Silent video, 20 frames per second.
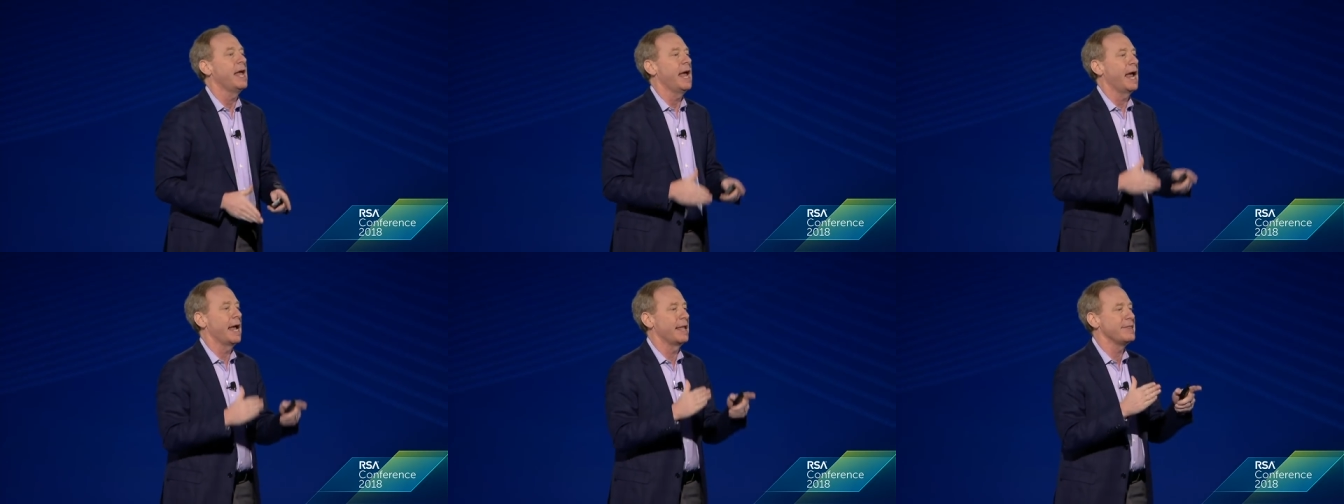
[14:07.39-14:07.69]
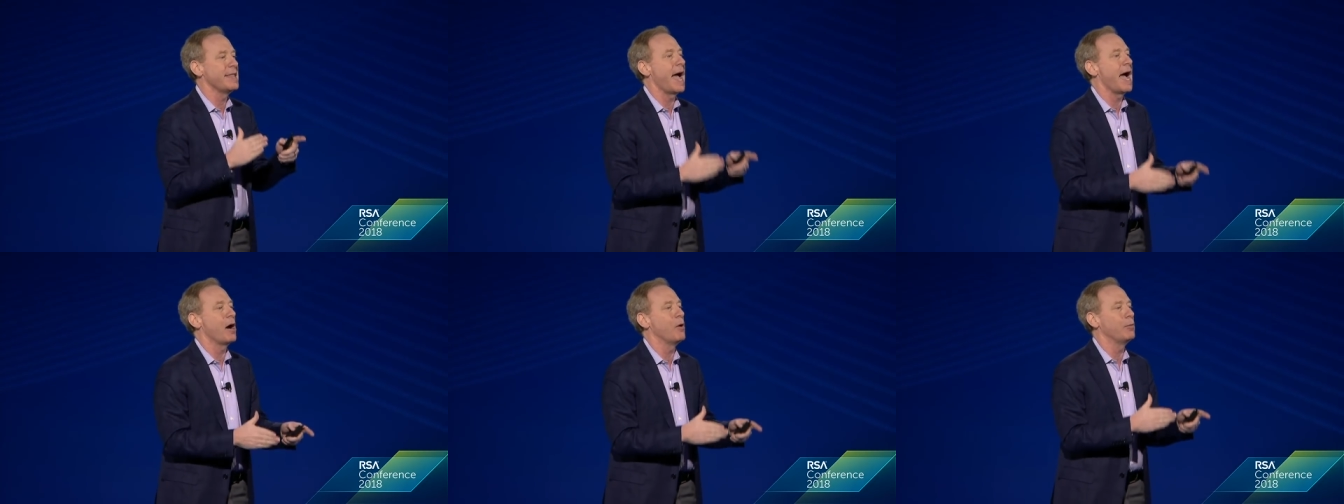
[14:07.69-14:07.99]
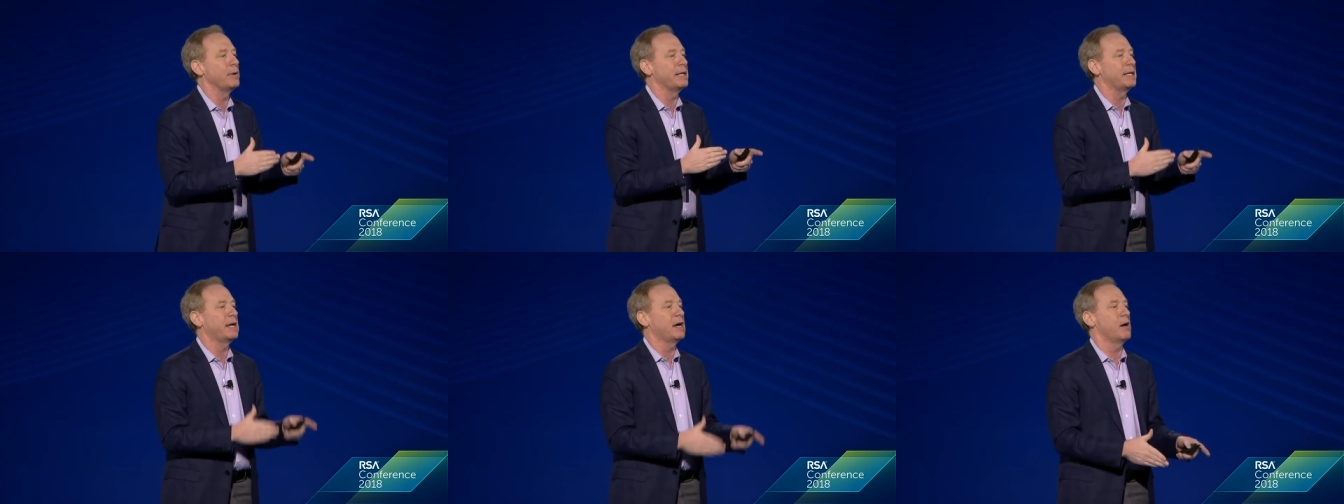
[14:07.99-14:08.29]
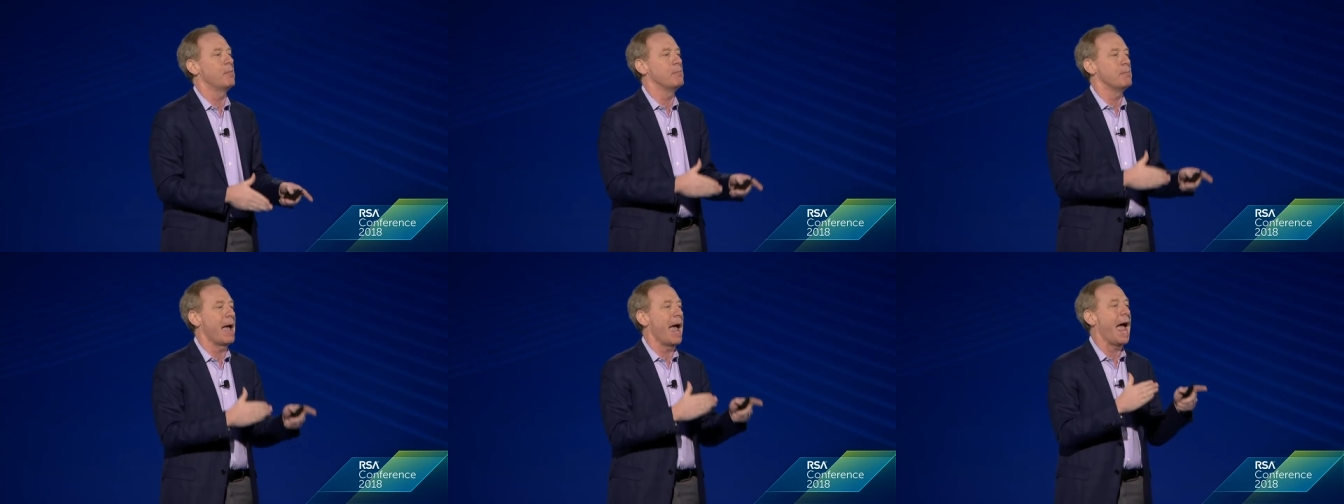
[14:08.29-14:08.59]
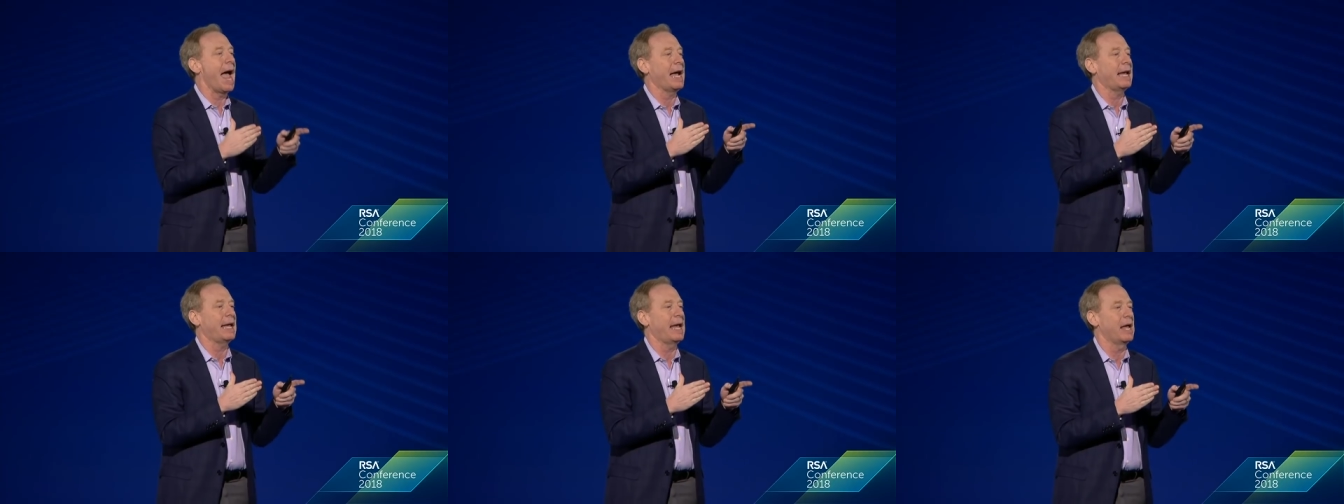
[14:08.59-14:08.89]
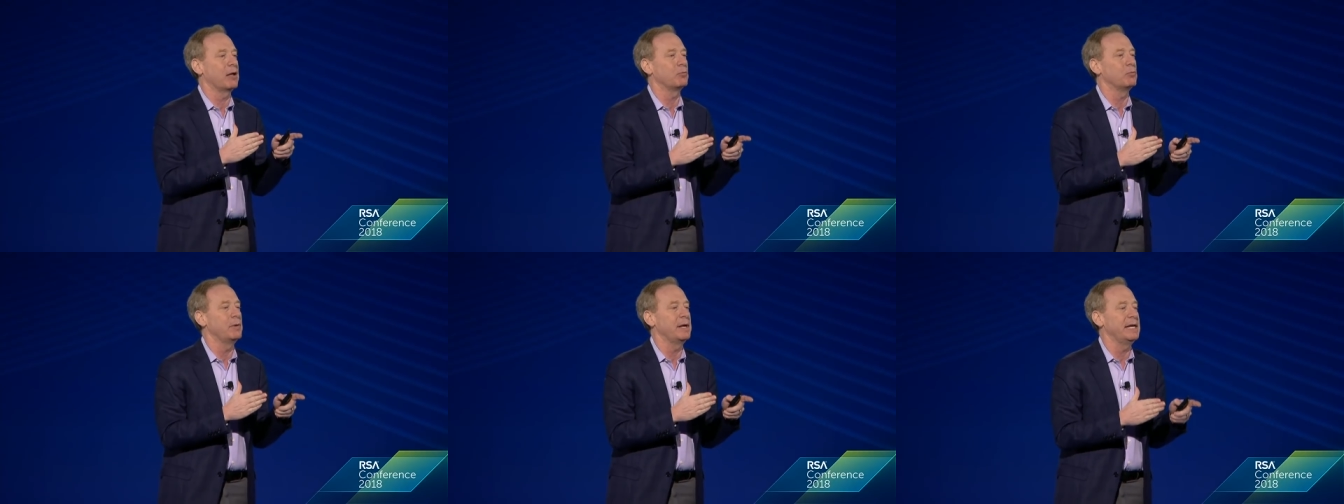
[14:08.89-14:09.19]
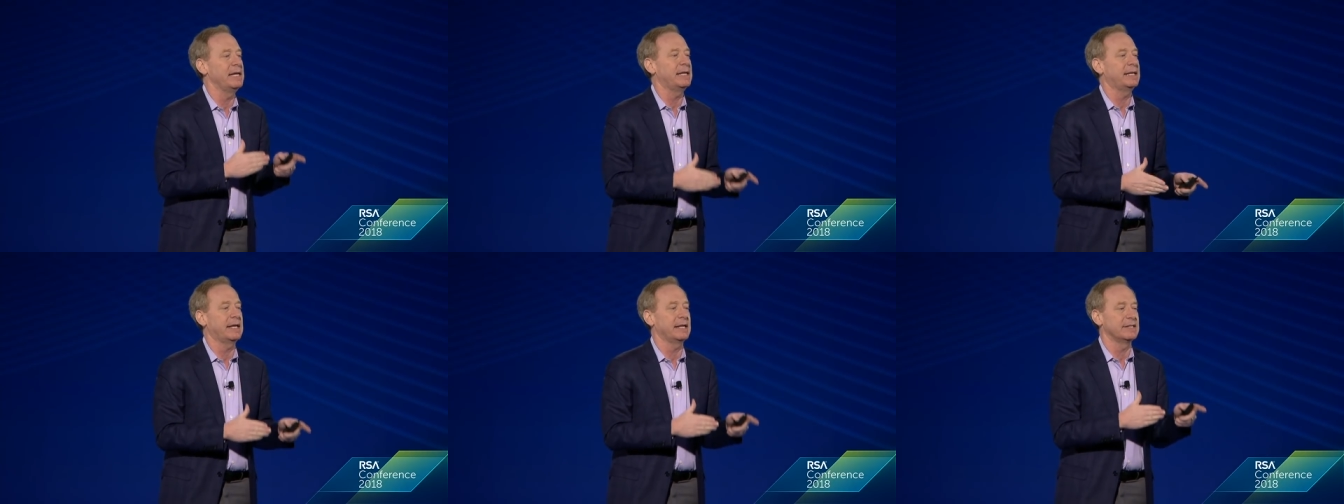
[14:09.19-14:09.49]
And now we come back and
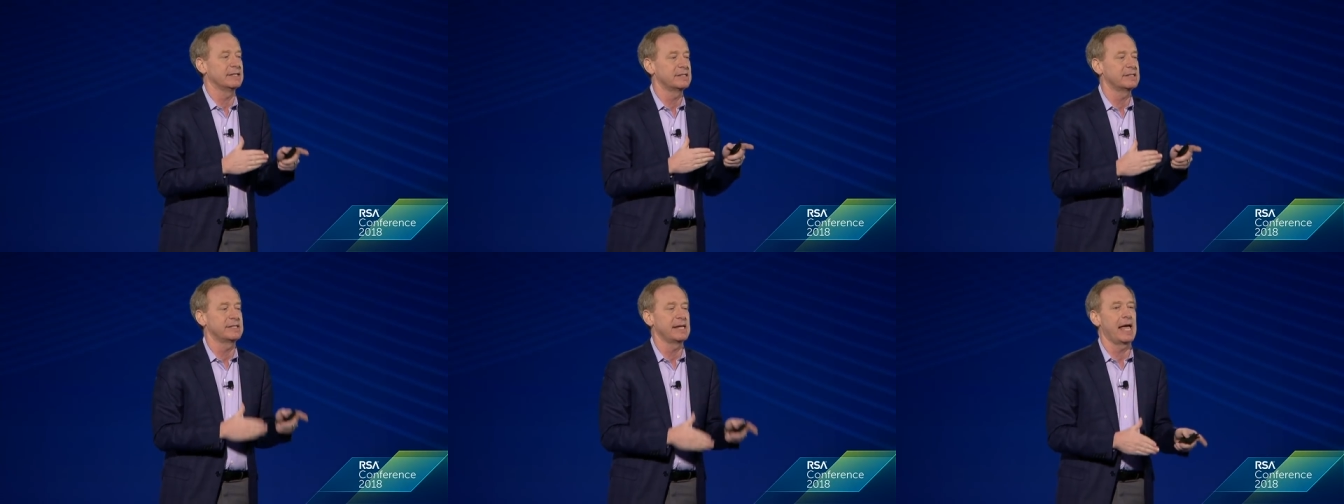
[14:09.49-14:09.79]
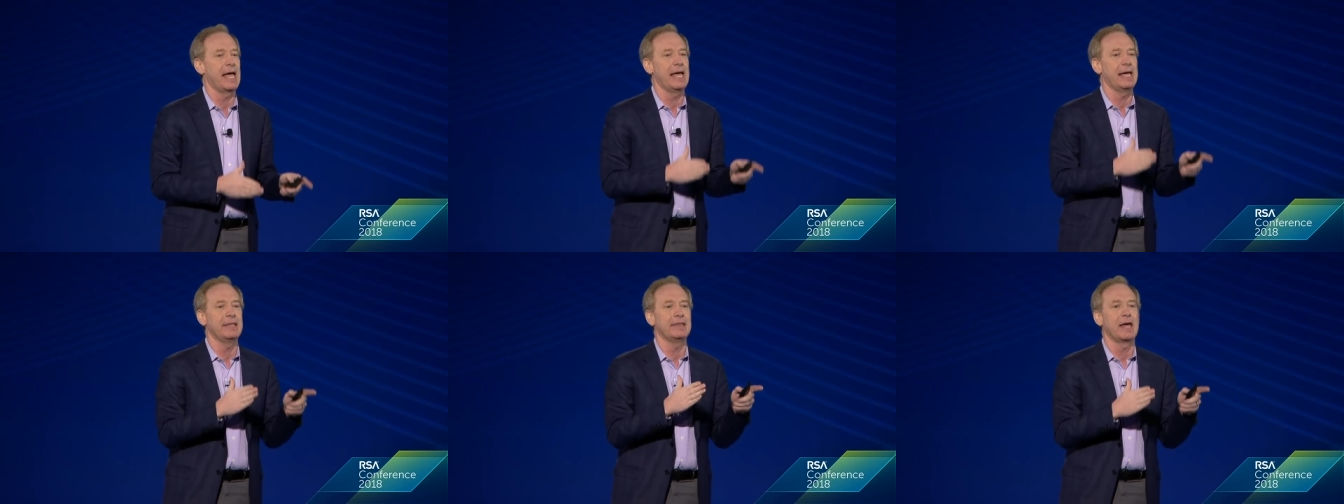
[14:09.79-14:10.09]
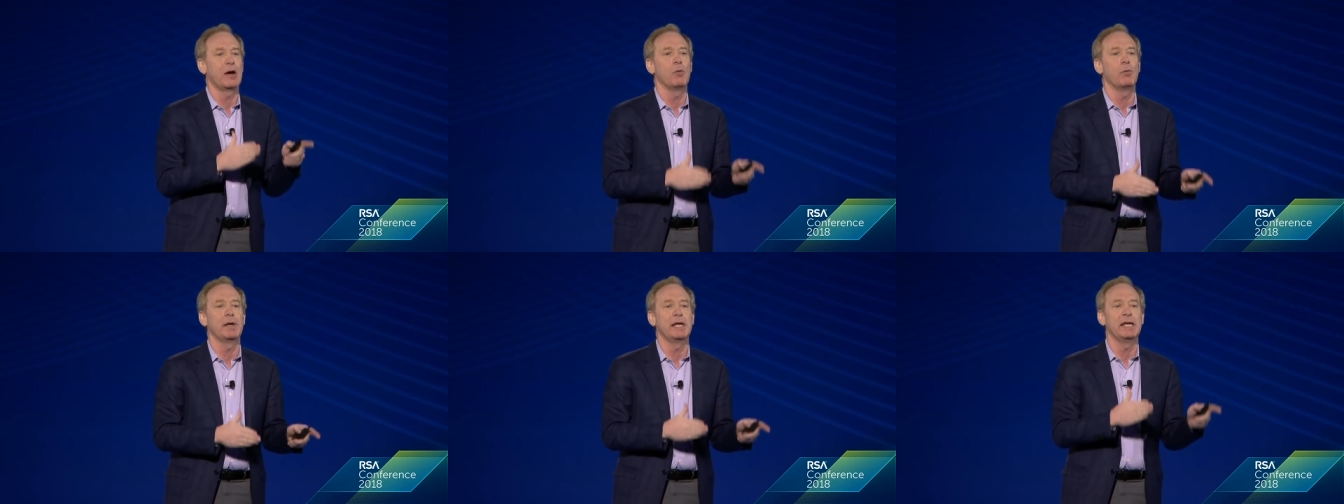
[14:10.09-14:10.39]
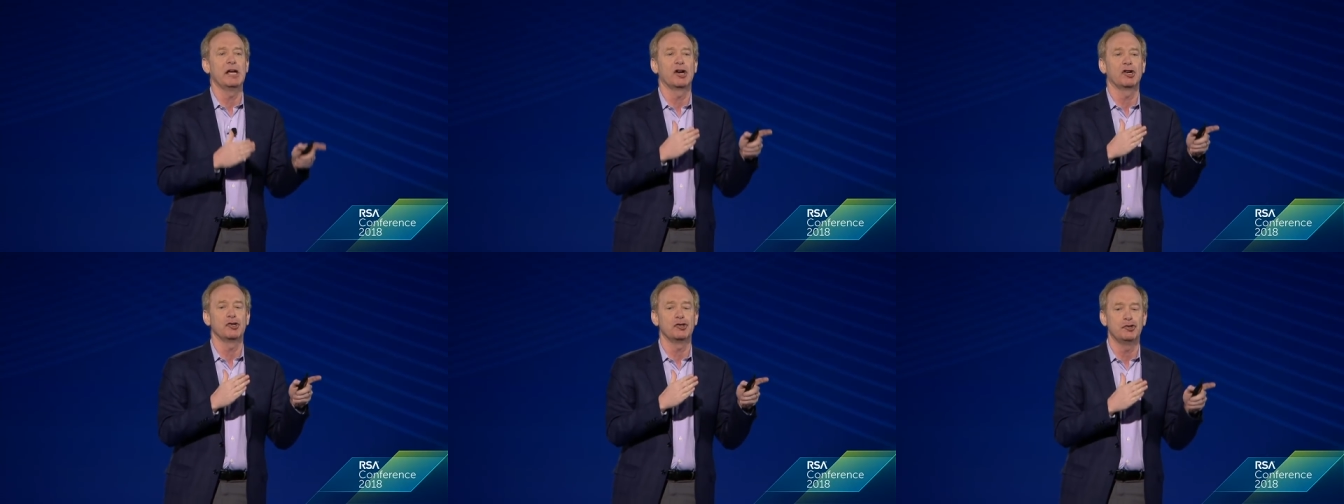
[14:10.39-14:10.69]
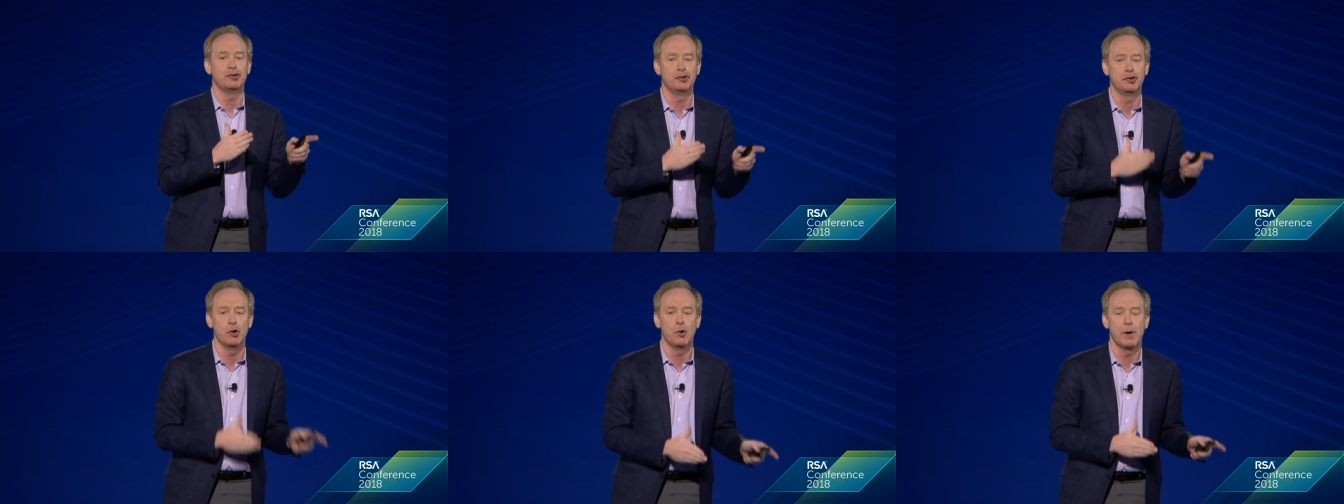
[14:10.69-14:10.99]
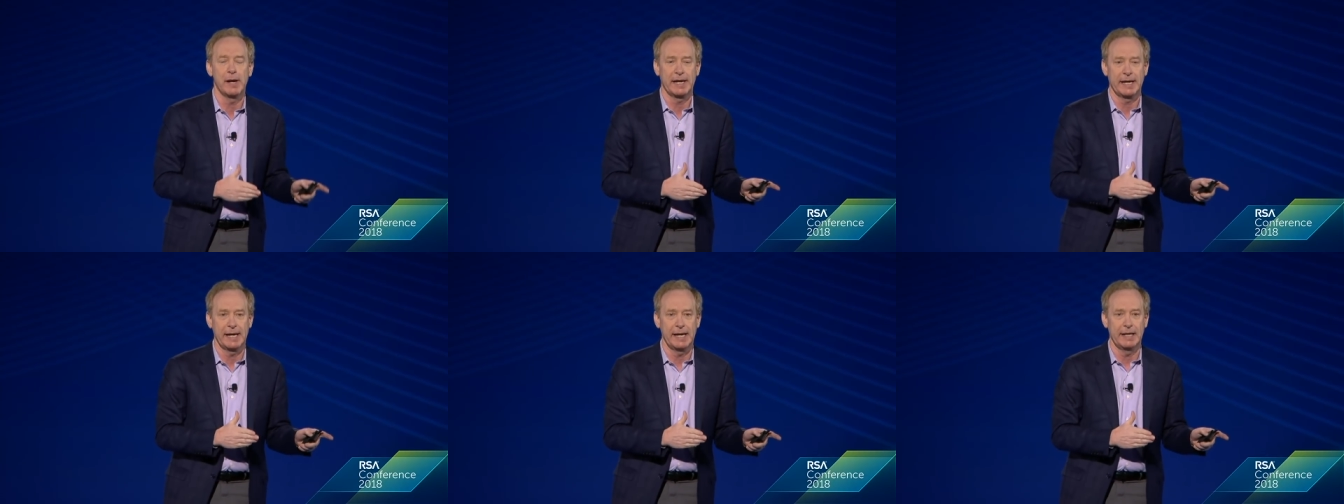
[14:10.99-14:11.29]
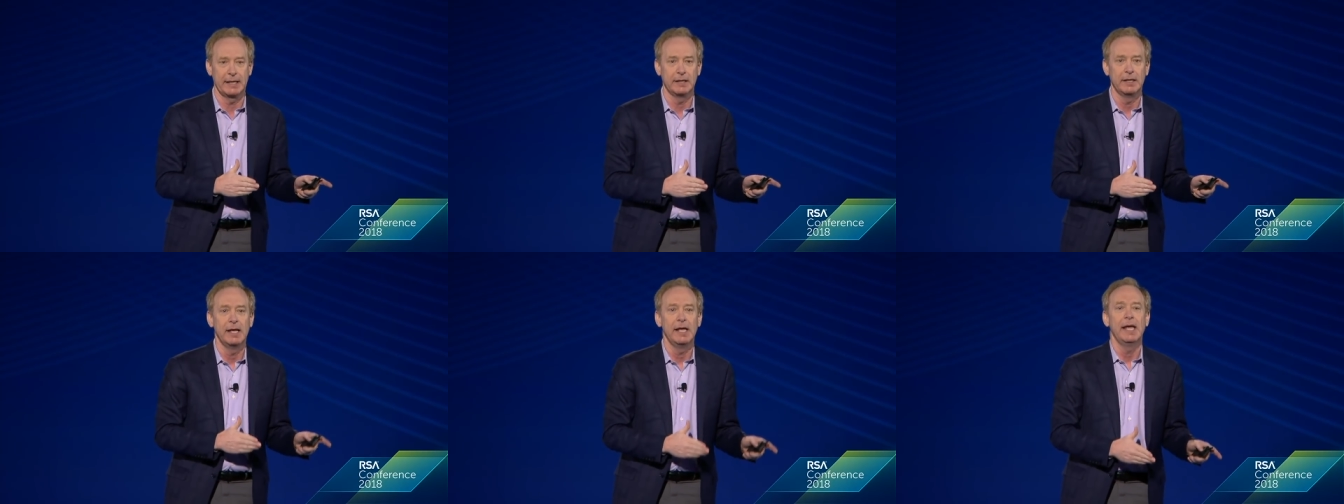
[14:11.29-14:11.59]
we can say that we are doing it.